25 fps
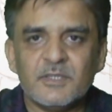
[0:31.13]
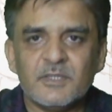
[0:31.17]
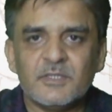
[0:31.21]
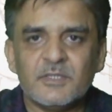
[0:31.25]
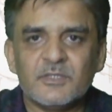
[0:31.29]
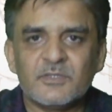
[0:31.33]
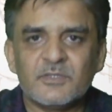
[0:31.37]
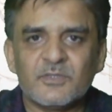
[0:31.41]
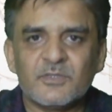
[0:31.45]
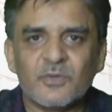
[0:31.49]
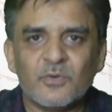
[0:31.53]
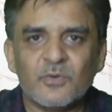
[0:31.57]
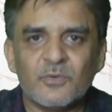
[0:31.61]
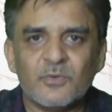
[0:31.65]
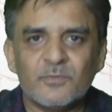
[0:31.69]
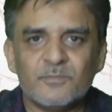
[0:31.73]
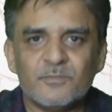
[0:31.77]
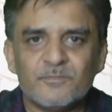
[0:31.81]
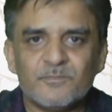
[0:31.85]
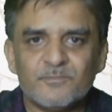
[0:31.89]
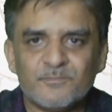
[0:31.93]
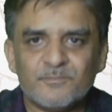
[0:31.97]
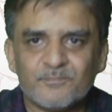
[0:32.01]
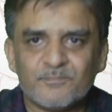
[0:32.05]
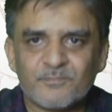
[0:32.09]
So,
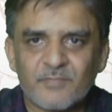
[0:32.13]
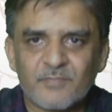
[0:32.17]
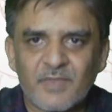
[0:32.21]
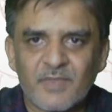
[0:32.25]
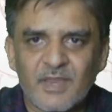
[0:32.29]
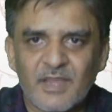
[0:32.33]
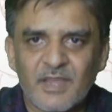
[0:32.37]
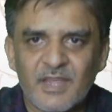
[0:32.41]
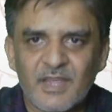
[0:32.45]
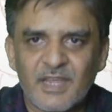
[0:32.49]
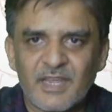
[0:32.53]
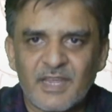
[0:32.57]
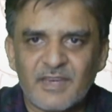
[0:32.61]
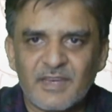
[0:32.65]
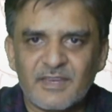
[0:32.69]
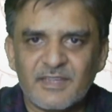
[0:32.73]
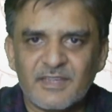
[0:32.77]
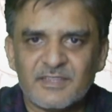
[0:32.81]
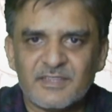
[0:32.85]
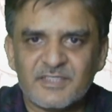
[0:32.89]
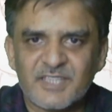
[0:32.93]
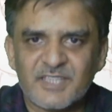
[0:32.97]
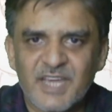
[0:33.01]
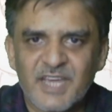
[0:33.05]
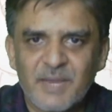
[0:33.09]
in
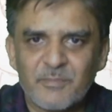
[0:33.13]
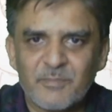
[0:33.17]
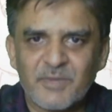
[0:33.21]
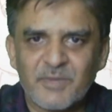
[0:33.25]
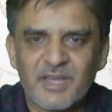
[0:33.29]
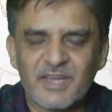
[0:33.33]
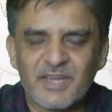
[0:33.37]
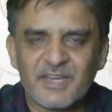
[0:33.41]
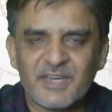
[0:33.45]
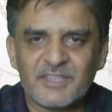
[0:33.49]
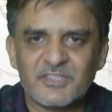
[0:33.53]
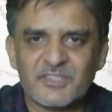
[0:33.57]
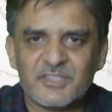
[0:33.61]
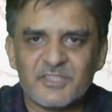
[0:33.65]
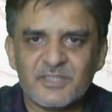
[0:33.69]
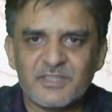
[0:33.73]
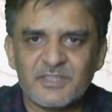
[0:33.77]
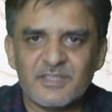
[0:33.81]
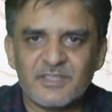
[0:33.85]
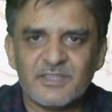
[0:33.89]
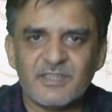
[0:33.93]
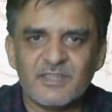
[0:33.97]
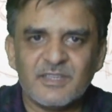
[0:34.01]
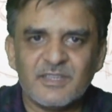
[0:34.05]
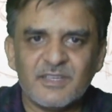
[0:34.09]
the same direction,
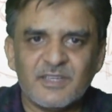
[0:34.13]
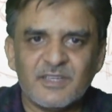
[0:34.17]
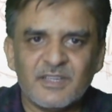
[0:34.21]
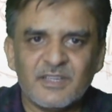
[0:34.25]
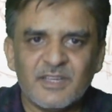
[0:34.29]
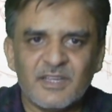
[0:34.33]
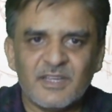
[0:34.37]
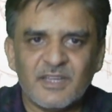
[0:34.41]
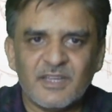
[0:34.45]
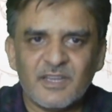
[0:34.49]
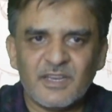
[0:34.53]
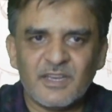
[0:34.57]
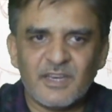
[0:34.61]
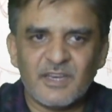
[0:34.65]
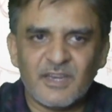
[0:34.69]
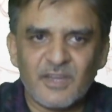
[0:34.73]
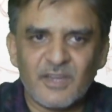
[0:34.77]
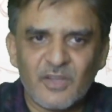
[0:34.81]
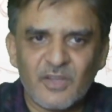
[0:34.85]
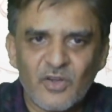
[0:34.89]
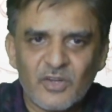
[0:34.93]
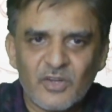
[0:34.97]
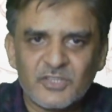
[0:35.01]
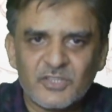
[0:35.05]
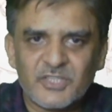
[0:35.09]

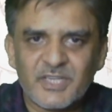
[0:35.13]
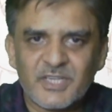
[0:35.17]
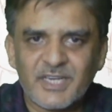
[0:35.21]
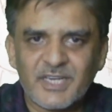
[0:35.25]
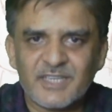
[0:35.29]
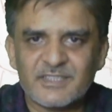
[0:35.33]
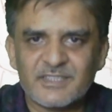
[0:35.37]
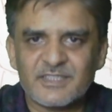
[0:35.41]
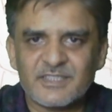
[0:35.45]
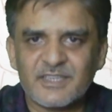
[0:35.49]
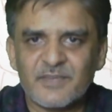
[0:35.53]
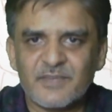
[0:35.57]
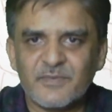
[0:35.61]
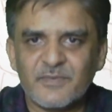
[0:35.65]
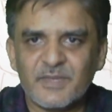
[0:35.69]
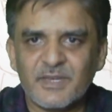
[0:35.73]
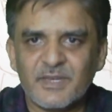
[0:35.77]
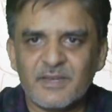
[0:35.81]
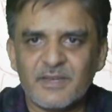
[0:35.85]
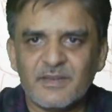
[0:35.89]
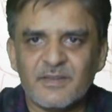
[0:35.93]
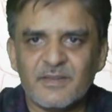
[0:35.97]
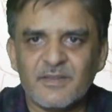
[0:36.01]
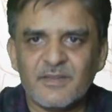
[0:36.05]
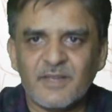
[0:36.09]
NIOSH has given
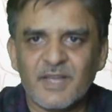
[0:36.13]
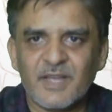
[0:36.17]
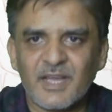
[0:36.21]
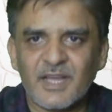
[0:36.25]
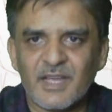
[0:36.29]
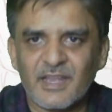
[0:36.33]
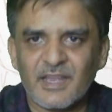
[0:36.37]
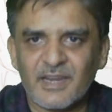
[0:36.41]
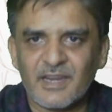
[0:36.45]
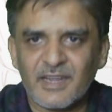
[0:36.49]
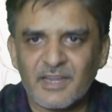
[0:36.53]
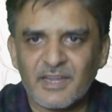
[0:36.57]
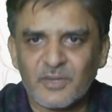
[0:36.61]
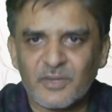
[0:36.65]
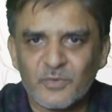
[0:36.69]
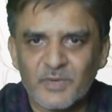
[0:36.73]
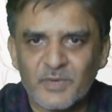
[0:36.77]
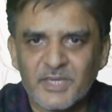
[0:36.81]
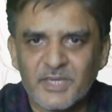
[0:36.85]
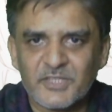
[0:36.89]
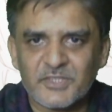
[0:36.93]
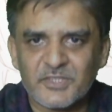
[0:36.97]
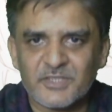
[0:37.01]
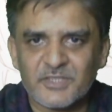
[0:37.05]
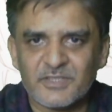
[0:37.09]
an
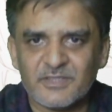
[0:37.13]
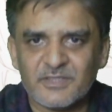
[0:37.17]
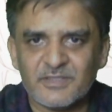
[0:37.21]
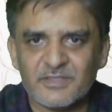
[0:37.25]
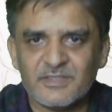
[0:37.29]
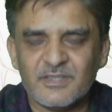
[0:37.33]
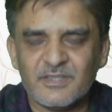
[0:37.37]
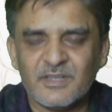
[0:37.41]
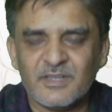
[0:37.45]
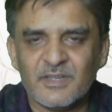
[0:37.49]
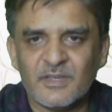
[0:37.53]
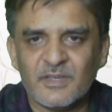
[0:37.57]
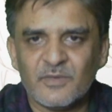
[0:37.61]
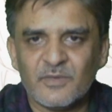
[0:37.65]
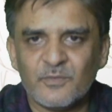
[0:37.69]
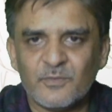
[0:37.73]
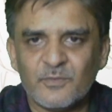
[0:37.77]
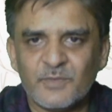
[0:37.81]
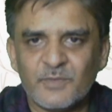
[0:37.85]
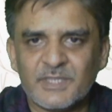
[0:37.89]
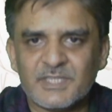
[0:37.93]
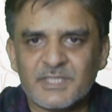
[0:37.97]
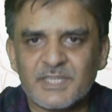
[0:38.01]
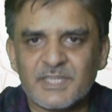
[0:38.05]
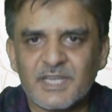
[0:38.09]
equation
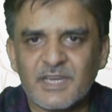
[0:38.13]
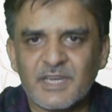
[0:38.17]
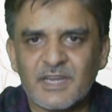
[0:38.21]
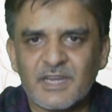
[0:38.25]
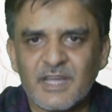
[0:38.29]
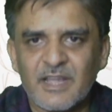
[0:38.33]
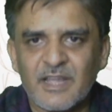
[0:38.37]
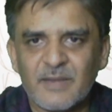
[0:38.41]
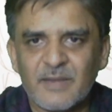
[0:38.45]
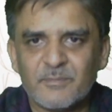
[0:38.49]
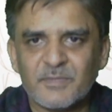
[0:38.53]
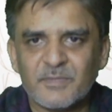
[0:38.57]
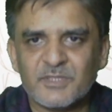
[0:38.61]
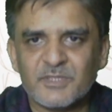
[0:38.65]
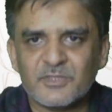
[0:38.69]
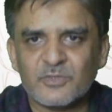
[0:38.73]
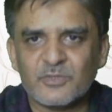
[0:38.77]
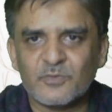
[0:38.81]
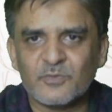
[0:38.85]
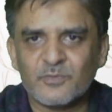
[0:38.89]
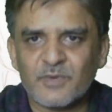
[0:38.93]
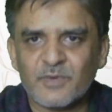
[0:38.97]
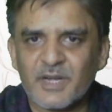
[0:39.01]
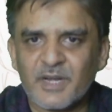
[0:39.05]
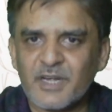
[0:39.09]
which can help us
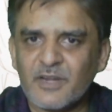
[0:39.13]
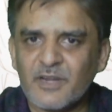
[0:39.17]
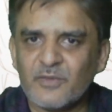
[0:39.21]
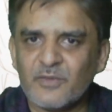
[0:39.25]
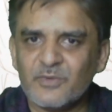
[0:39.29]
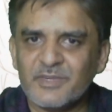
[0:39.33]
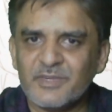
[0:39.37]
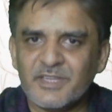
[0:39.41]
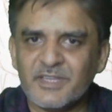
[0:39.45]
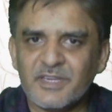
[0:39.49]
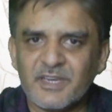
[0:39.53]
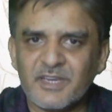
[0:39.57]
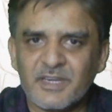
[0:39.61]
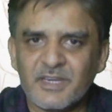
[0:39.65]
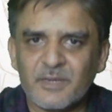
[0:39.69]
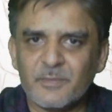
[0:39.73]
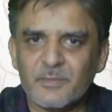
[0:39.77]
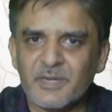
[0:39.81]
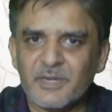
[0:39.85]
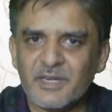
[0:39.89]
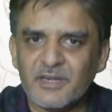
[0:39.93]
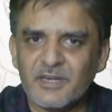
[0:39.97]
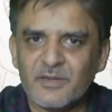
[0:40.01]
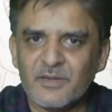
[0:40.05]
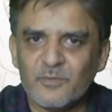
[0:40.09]
to find out the
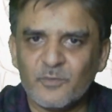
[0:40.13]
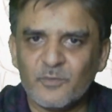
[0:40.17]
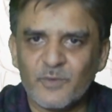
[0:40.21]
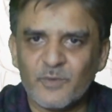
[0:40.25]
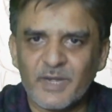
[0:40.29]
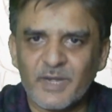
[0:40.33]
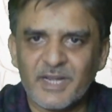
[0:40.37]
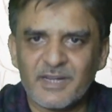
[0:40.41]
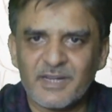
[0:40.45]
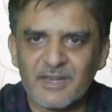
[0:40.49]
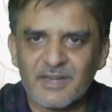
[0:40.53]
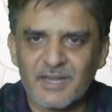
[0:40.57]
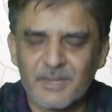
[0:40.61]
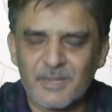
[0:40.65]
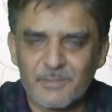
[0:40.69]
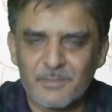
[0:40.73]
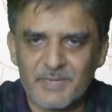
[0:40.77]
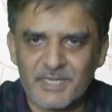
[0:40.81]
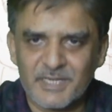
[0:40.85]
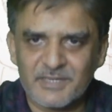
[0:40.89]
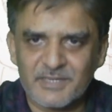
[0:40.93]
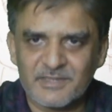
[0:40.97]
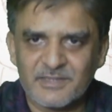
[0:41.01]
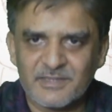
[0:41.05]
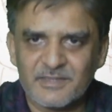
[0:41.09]
recommended weight
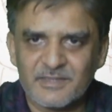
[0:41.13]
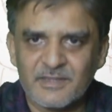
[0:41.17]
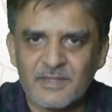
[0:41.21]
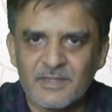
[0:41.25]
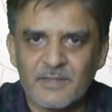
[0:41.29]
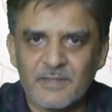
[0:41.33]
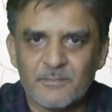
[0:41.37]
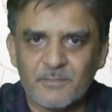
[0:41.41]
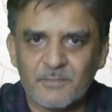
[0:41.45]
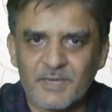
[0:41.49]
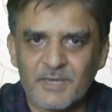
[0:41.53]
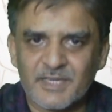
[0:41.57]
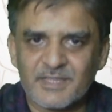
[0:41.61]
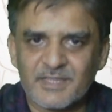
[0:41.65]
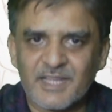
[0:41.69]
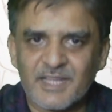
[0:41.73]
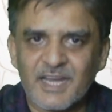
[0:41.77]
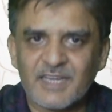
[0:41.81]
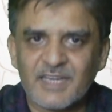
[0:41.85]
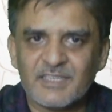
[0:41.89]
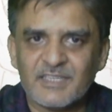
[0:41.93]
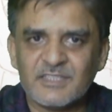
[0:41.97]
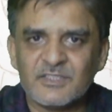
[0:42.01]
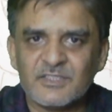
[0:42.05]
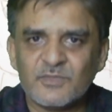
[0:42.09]
limit, but
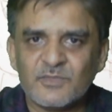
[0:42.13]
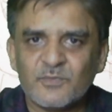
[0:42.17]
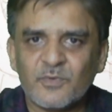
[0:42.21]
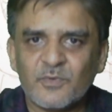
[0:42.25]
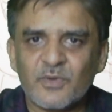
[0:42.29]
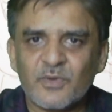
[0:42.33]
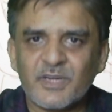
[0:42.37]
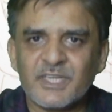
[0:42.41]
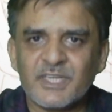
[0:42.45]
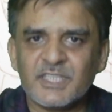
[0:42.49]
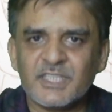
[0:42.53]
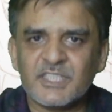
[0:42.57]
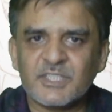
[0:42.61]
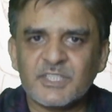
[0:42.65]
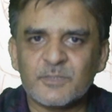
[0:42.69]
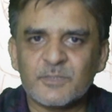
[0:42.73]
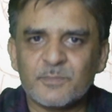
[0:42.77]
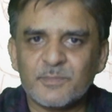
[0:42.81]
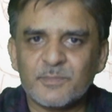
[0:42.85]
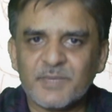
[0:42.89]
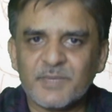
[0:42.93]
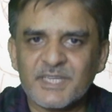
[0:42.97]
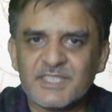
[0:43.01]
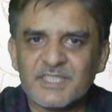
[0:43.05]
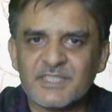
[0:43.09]
that is for a
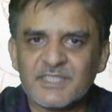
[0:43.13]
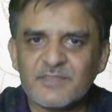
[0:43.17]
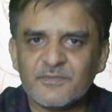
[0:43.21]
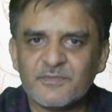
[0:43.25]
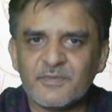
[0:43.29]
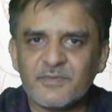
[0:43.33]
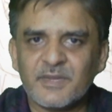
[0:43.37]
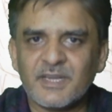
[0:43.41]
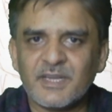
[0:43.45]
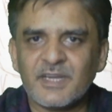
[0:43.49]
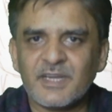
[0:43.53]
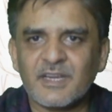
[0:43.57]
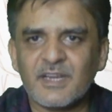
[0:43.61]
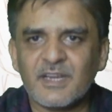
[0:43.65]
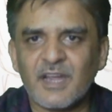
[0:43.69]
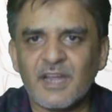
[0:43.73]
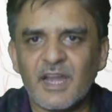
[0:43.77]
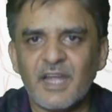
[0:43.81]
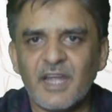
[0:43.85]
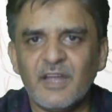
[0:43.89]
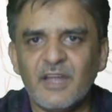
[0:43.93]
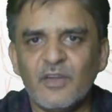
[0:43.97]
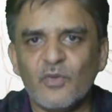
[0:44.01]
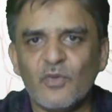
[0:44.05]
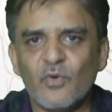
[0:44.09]
specific
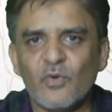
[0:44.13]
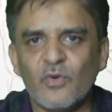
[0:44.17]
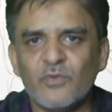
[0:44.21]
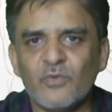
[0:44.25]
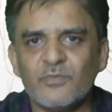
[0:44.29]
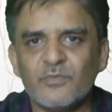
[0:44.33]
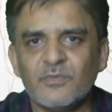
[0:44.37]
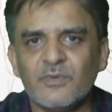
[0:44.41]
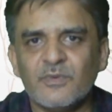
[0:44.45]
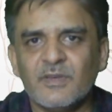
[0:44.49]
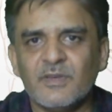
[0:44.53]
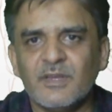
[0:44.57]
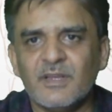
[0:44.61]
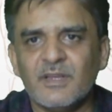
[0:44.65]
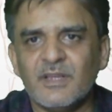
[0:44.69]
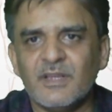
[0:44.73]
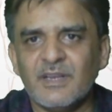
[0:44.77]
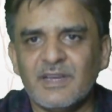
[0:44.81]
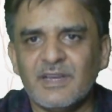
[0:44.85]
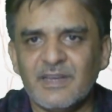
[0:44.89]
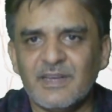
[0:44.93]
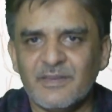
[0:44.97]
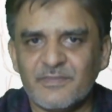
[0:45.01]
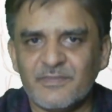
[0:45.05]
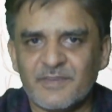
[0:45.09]
kind of
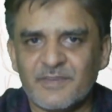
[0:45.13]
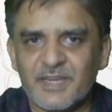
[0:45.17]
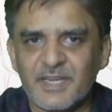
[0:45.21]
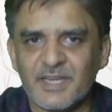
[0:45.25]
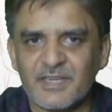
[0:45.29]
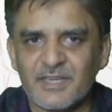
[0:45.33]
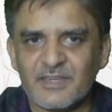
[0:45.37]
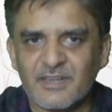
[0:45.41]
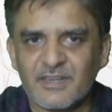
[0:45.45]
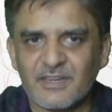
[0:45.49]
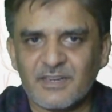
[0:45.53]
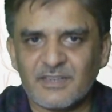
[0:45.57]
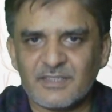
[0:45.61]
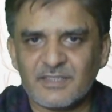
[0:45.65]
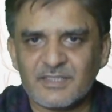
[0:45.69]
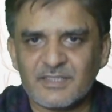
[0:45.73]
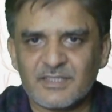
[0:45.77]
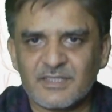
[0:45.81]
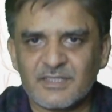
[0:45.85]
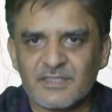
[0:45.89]
lifting task.